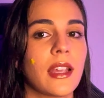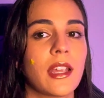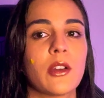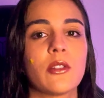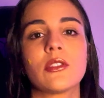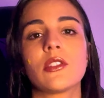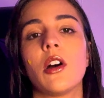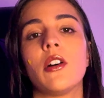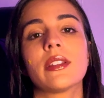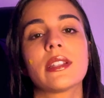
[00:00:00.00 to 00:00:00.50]
I
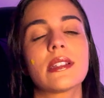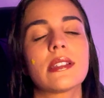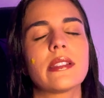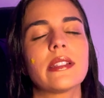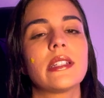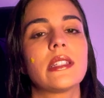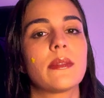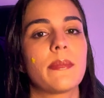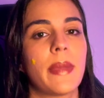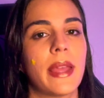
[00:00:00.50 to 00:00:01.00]
could
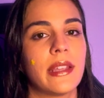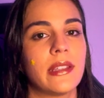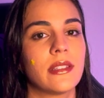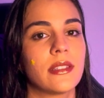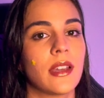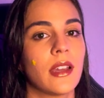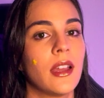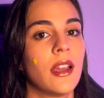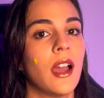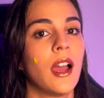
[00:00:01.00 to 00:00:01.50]
honestly
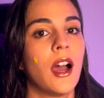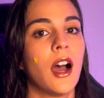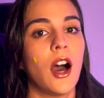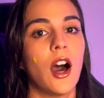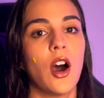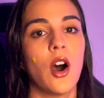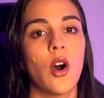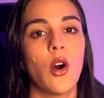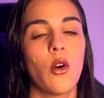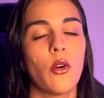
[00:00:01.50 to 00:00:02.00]
spend
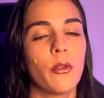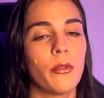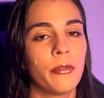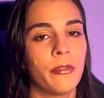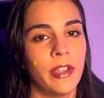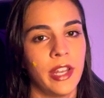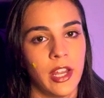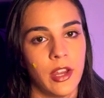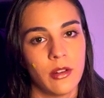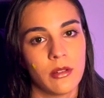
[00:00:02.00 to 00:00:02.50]
a whole
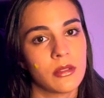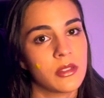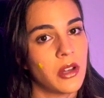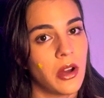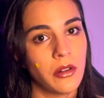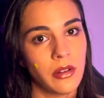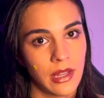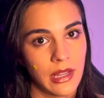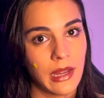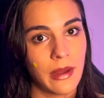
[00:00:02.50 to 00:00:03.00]
video
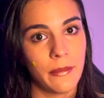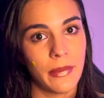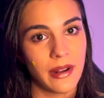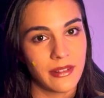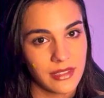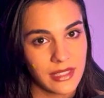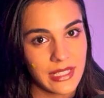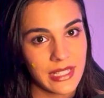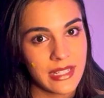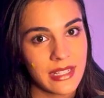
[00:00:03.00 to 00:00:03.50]
talking
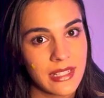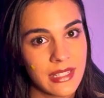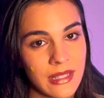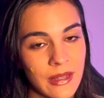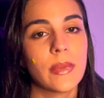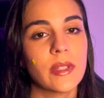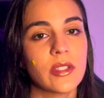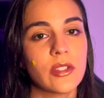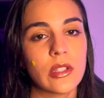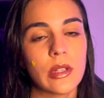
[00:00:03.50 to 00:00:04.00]
about this.
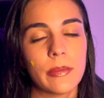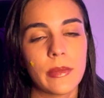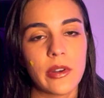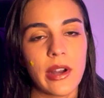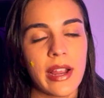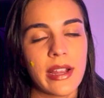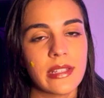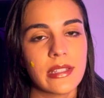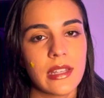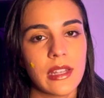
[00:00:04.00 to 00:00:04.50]
But
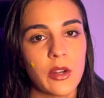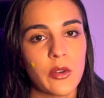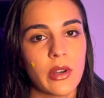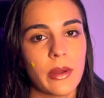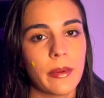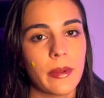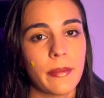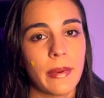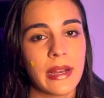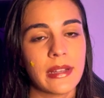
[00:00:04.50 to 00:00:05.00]
summarizing,
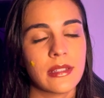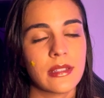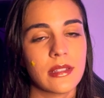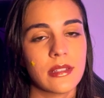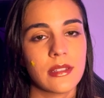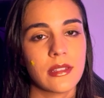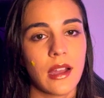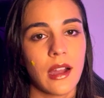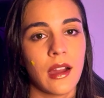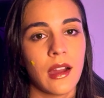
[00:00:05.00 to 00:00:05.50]

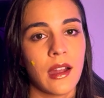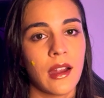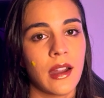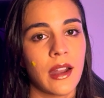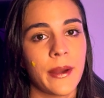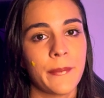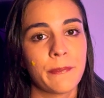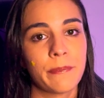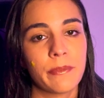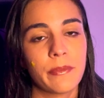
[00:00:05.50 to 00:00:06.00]
creepypastas
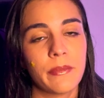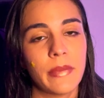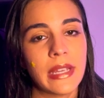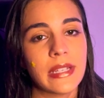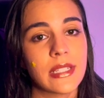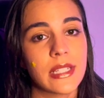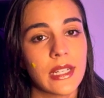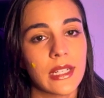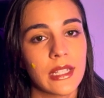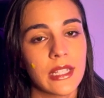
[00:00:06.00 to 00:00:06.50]
are
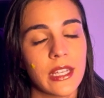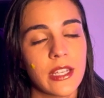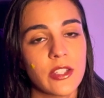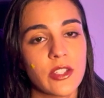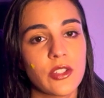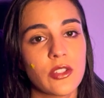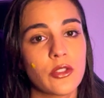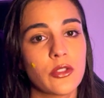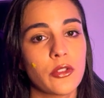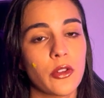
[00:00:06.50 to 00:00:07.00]

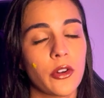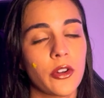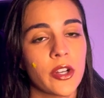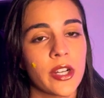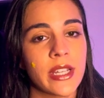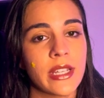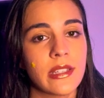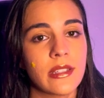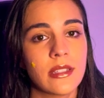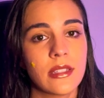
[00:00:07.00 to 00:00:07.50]
basically
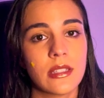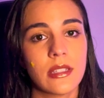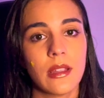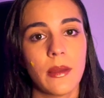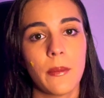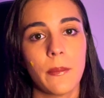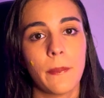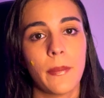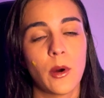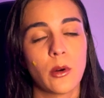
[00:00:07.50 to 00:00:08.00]
stories
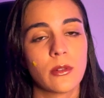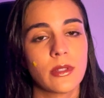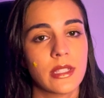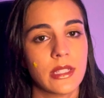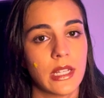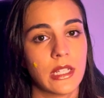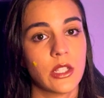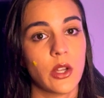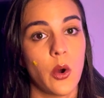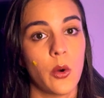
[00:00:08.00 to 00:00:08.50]

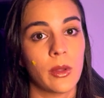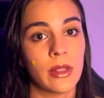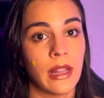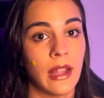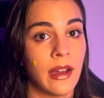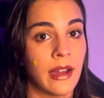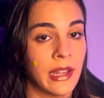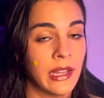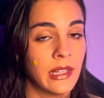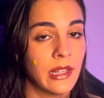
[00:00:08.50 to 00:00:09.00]
posted
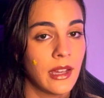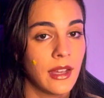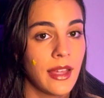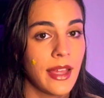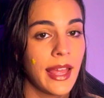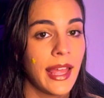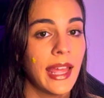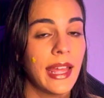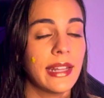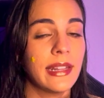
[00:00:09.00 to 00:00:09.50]
online,
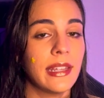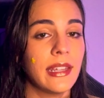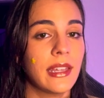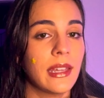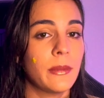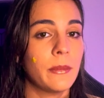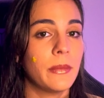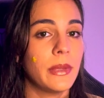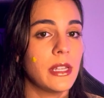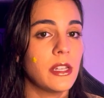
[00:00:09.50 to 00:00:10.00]
and they
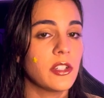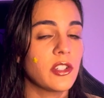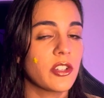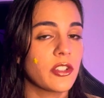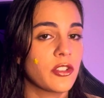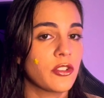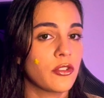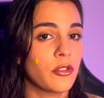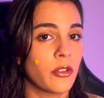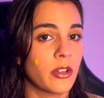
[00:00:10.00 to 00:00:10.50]
can be
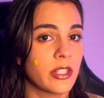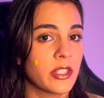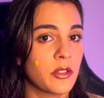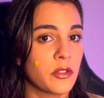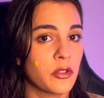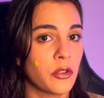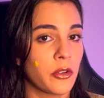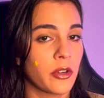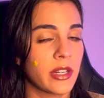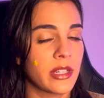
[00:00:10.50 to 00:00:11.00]
just short
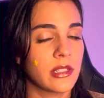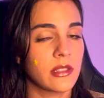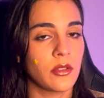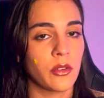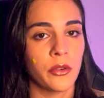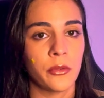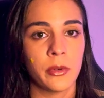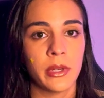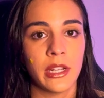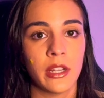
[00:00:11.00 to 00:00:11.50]
stories
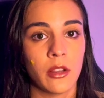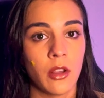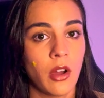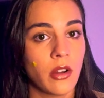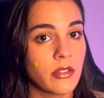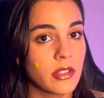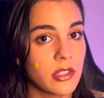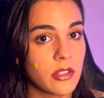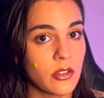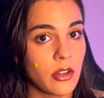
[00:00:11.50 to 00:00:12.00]
or really
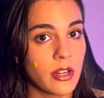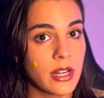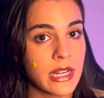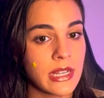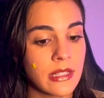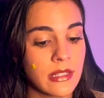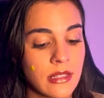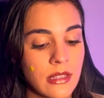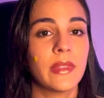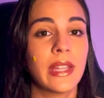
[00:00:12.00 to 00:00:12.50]
long
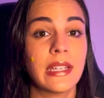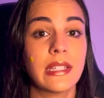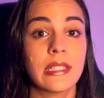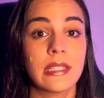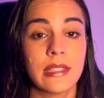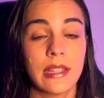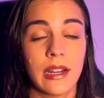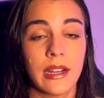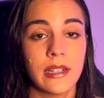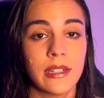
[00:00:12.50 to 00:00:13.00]
stories. They
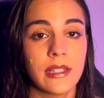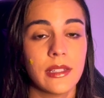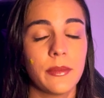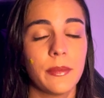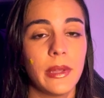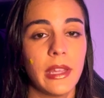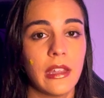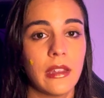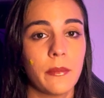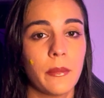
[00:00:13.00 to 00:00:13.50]

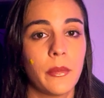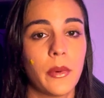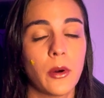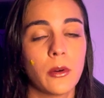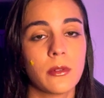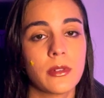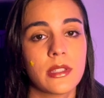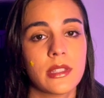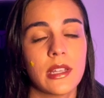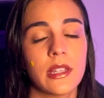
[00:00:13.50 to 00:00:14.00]
started being
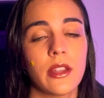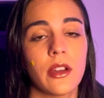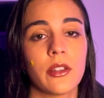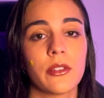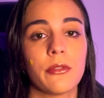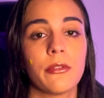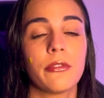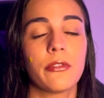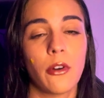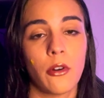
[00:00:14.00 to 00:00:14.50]
posted
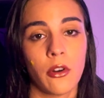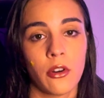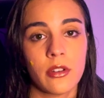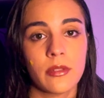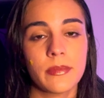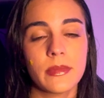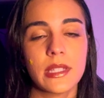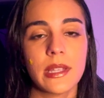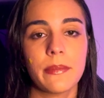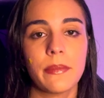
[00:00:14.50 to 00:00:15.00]
on
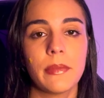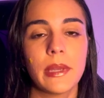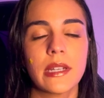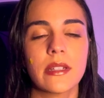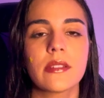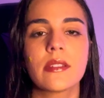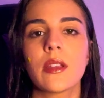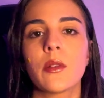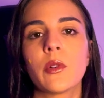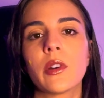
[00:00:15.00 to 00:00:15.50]
forums, and
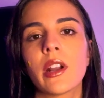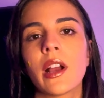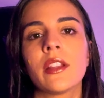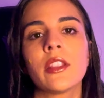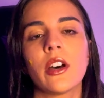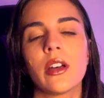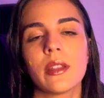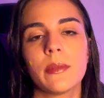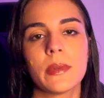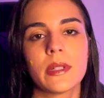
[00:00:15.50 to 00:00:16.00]
because they were
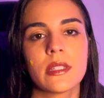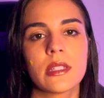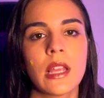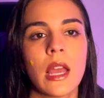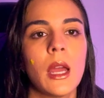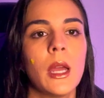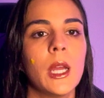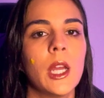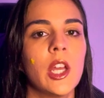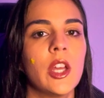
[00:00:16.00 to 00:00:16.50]
anonymous,
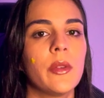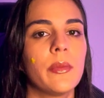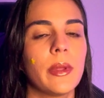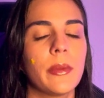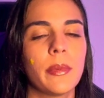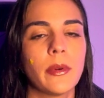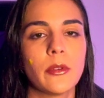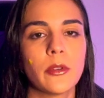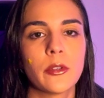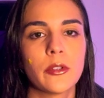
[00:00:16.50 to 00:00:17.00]

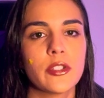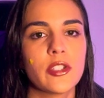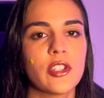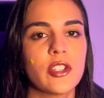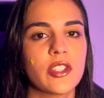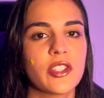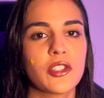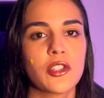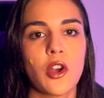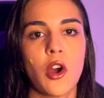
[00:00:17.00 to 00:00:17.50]
people could
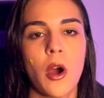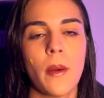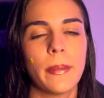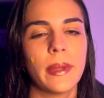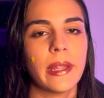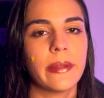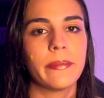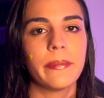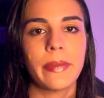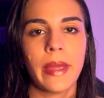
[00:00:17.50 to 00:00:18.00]
just
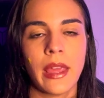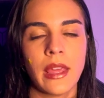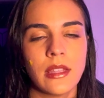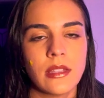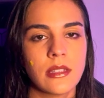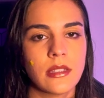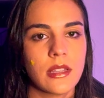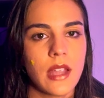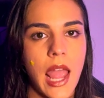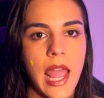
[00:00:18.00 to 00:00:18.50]
copy and
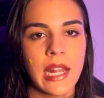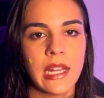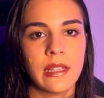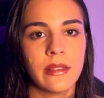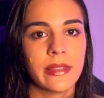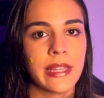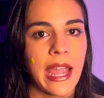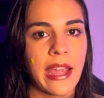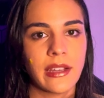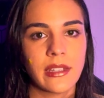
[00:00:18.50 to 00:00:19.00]
paste
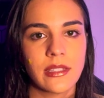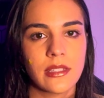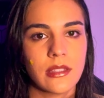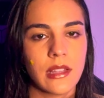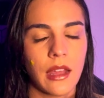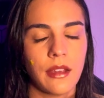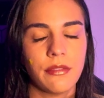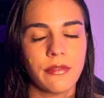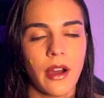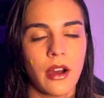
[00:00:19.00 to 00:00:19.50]
any text
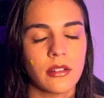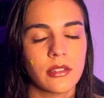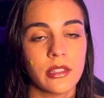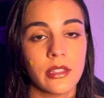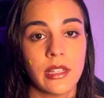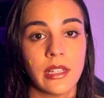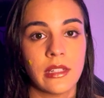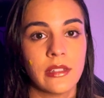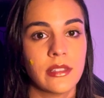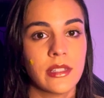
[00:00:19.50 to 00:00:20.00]
they found
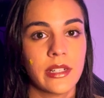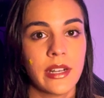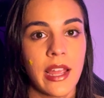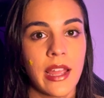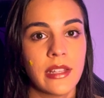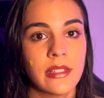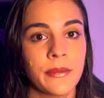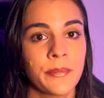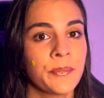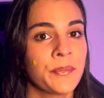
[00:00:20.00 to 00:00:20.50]
on the
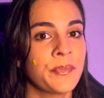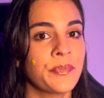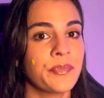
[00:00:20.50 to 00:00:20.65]
internet